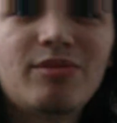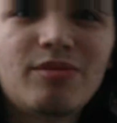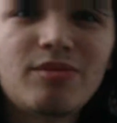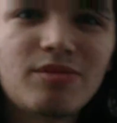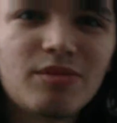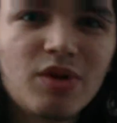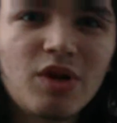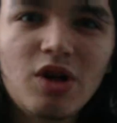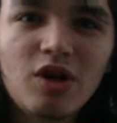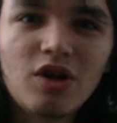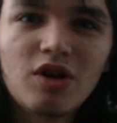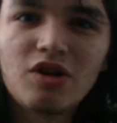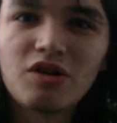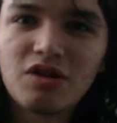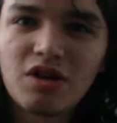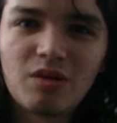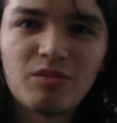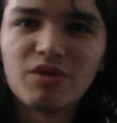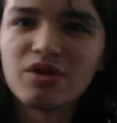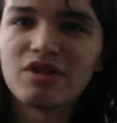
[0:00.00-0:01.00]
them.
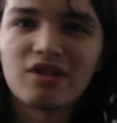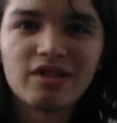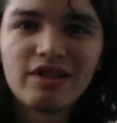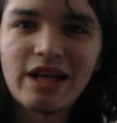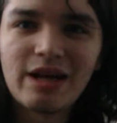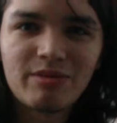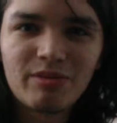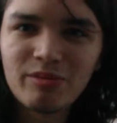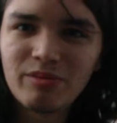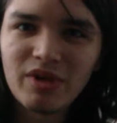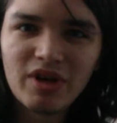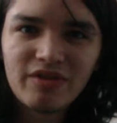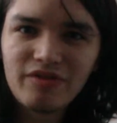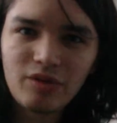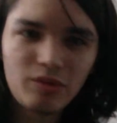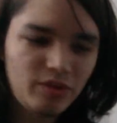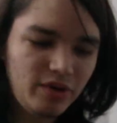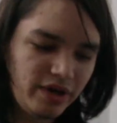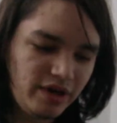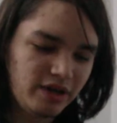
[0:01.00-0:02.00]
I'm gonna slap them
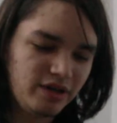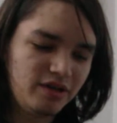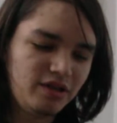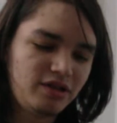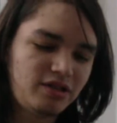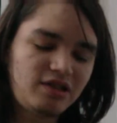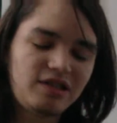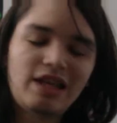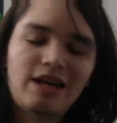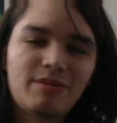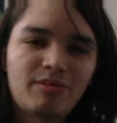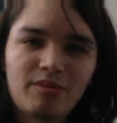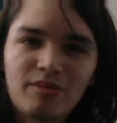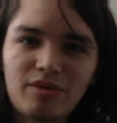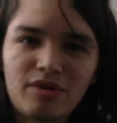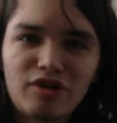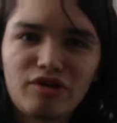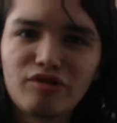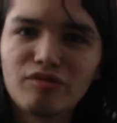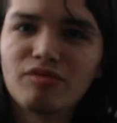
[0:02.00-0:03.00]
everywhere. Slap them
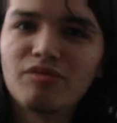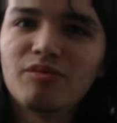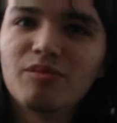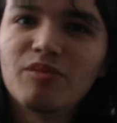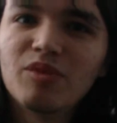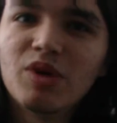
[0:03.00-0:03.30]
on